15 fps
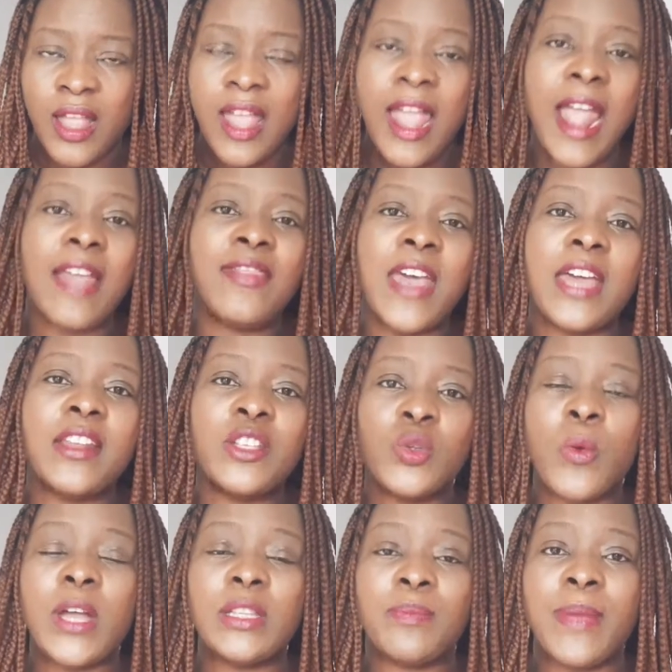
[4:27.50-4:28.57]
And that is
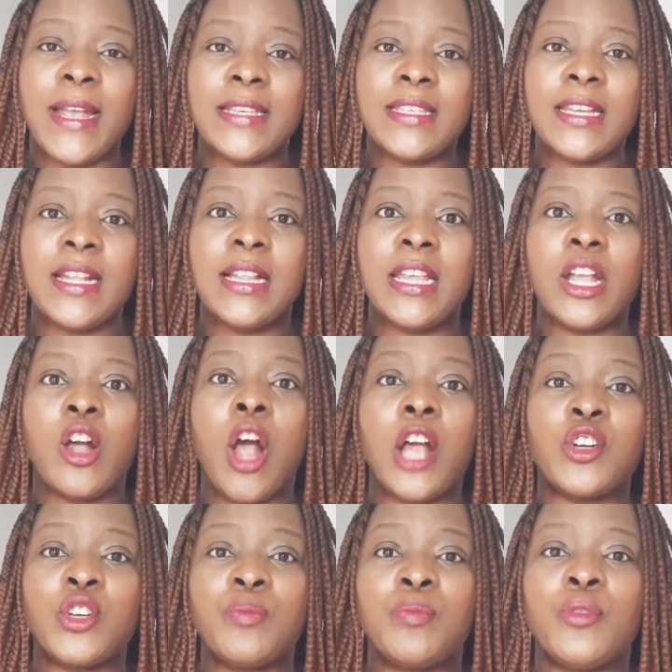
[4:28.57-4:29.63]
what basically
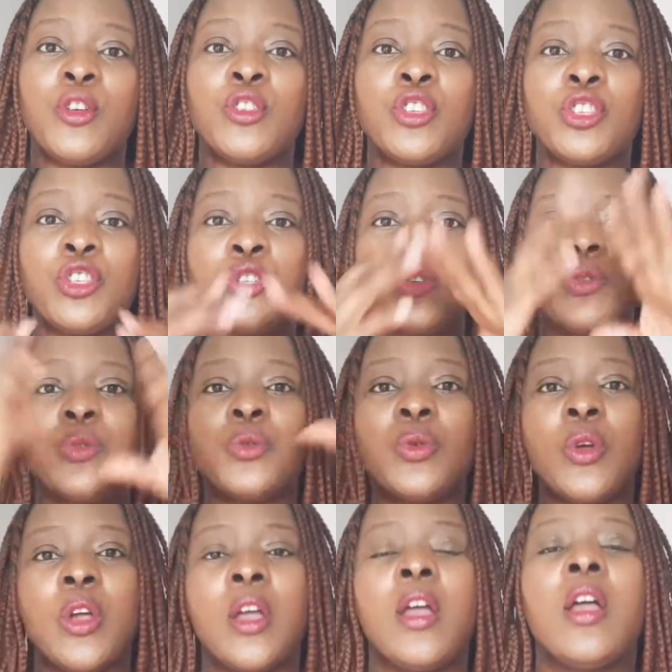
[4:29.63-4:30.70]
contributes to
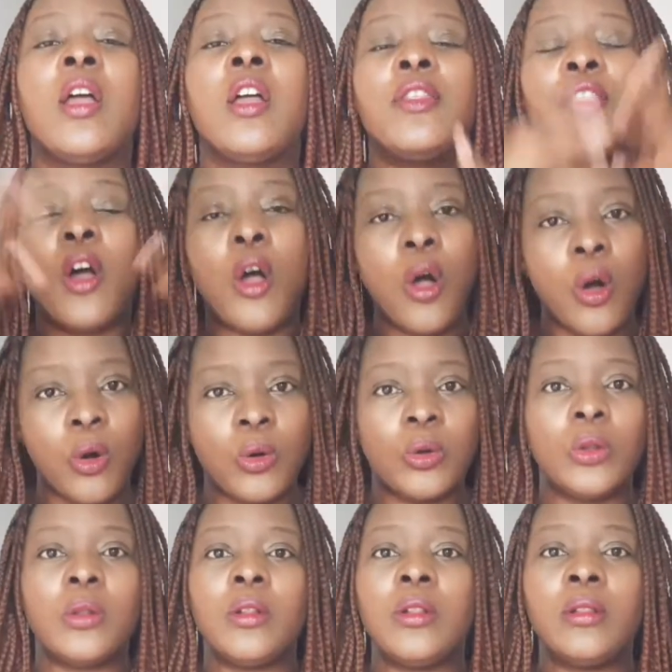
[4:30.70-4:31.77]
the
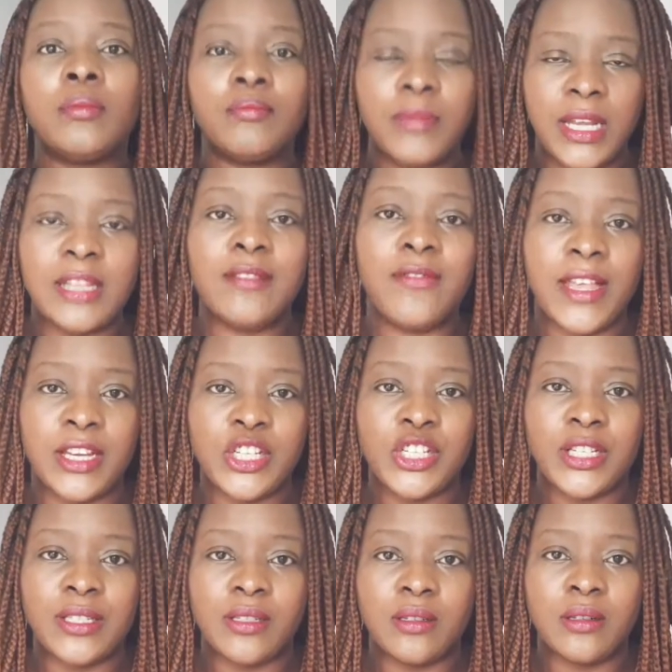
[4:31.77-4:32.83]
whole
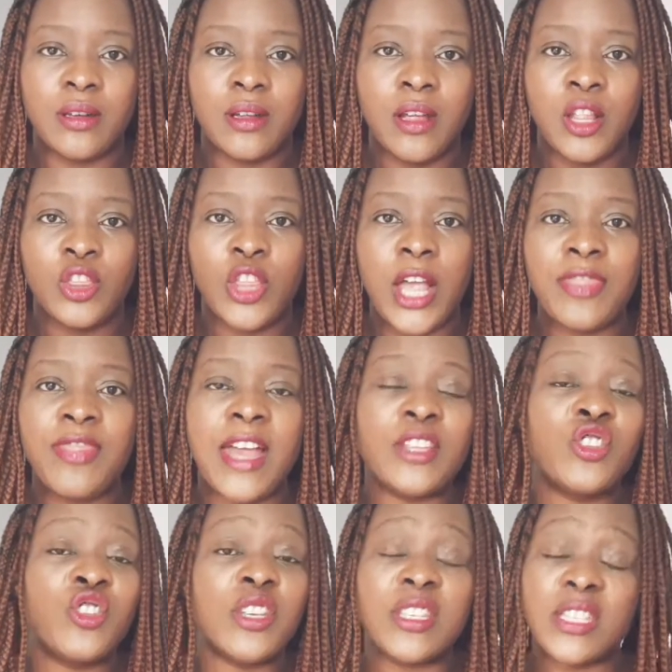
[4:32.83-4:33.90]
infection. Not
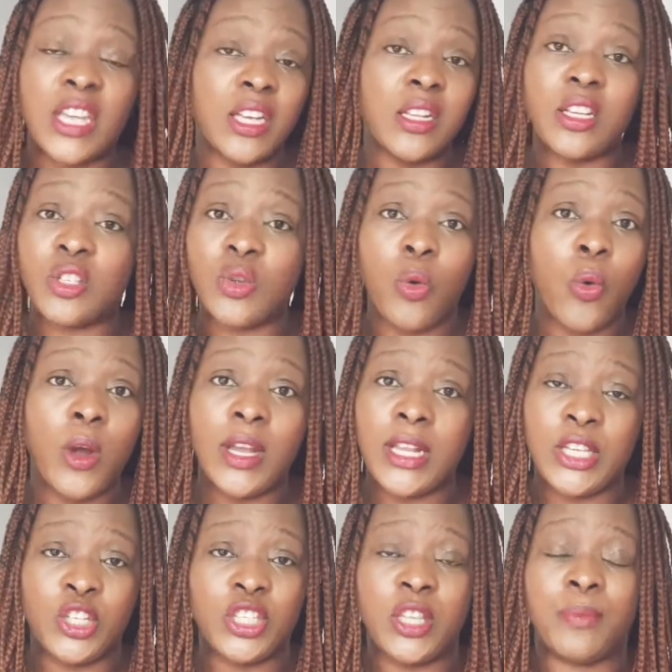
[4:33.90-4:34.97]
that your skin is oily, it's
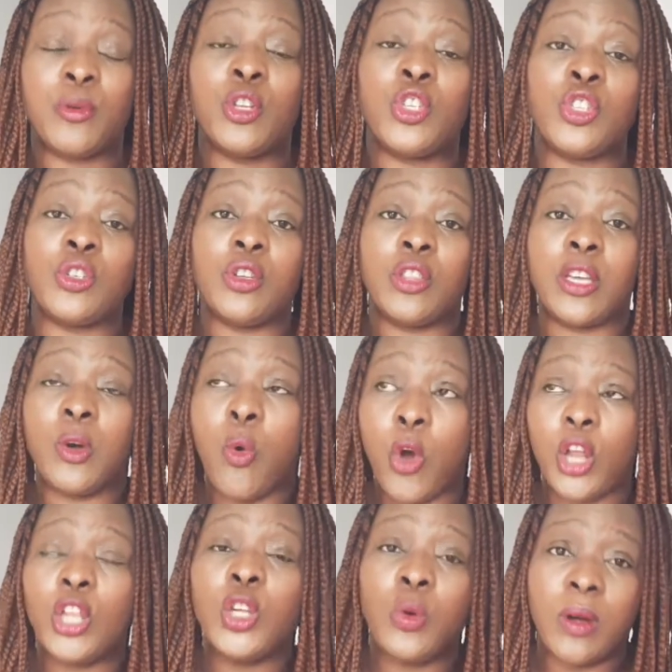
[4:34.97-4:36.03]
just the oil
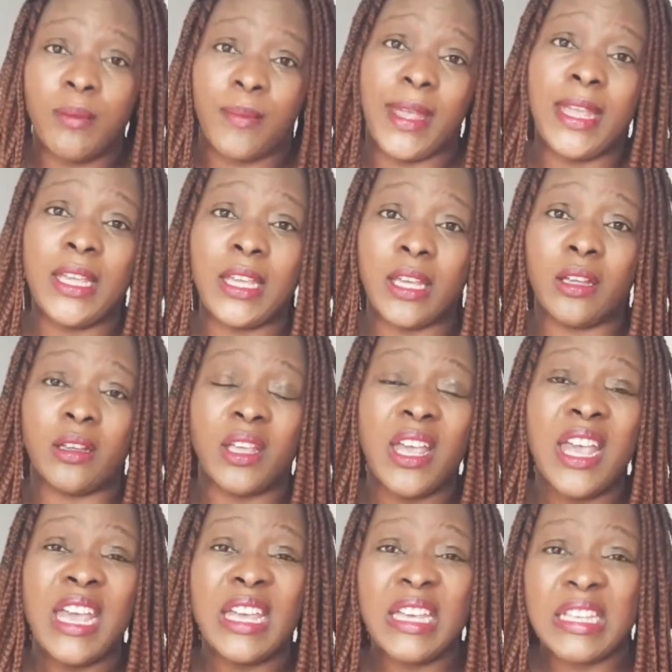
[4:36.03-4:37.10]
you are making
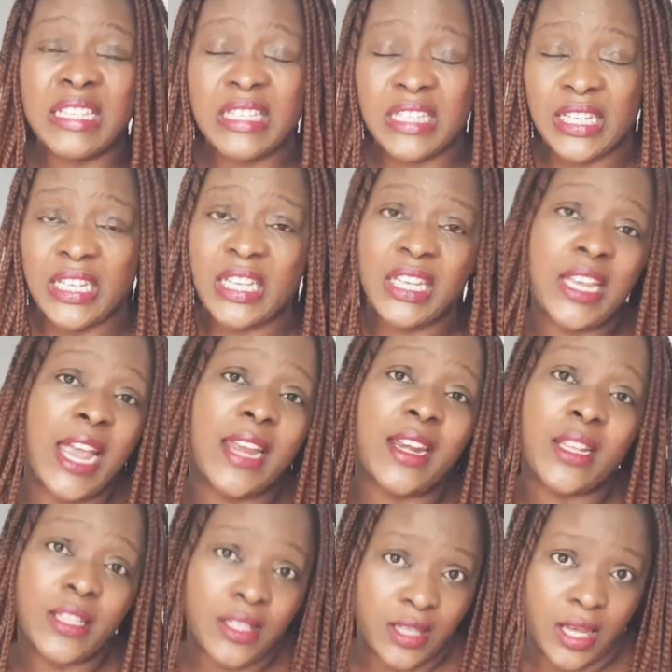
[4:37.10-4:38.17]
is sticky and
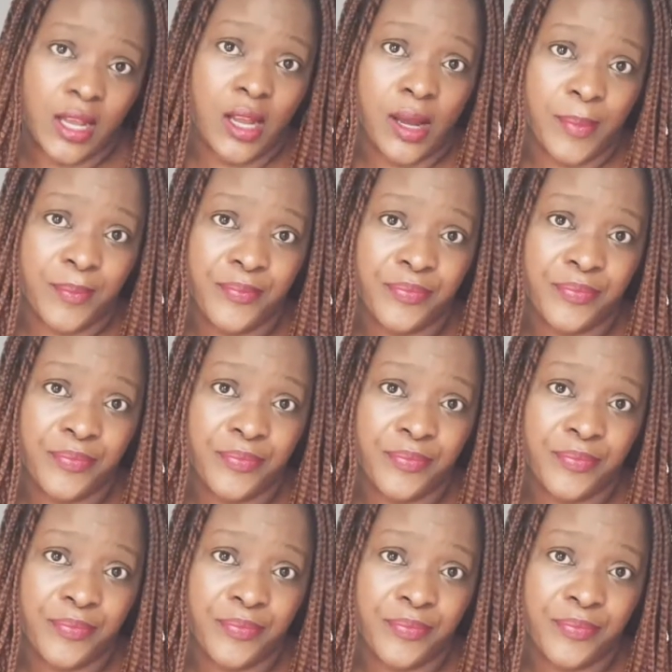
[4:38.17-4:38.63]
it's thick.